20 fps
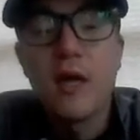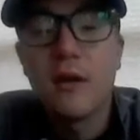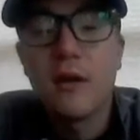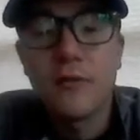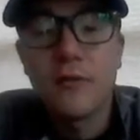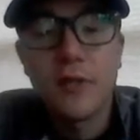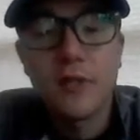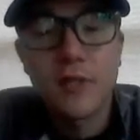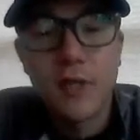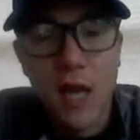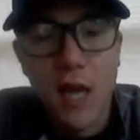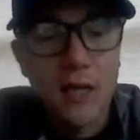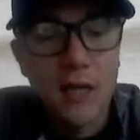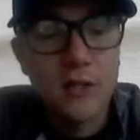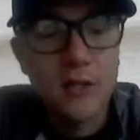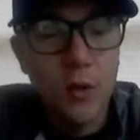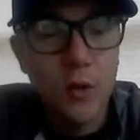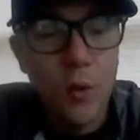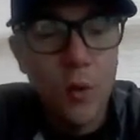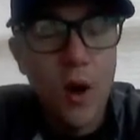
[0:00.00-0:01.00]
If there's an
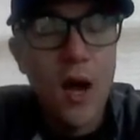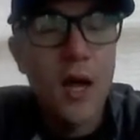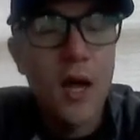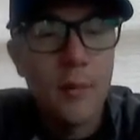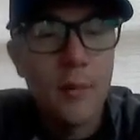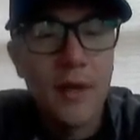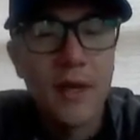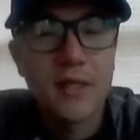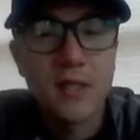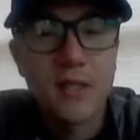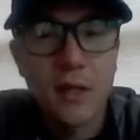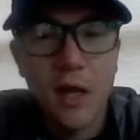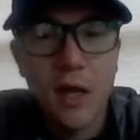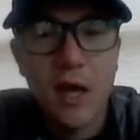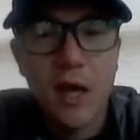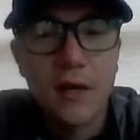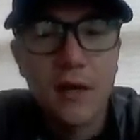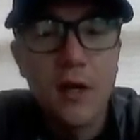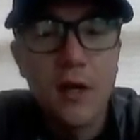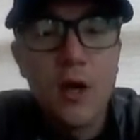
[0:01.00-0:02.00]
x and a y, it makes a
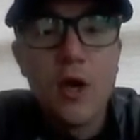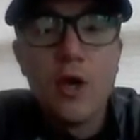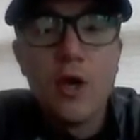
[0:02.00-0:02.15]
line.